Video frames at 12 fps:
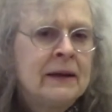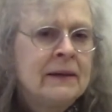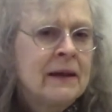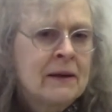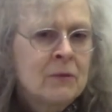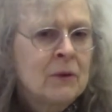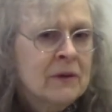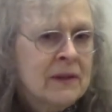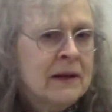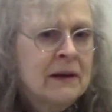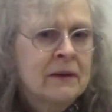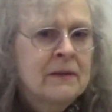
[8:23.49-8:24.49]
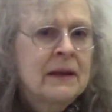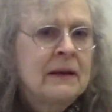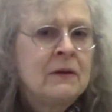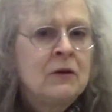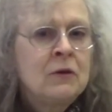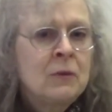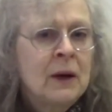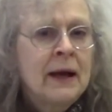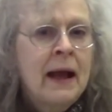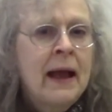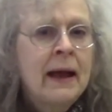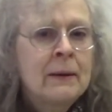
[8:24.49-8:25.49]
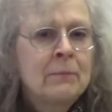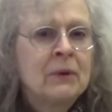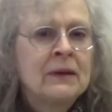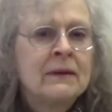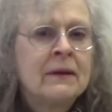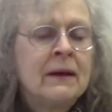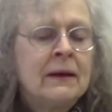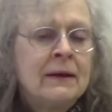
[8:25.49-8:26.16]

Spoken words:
they were there. They knew what happened.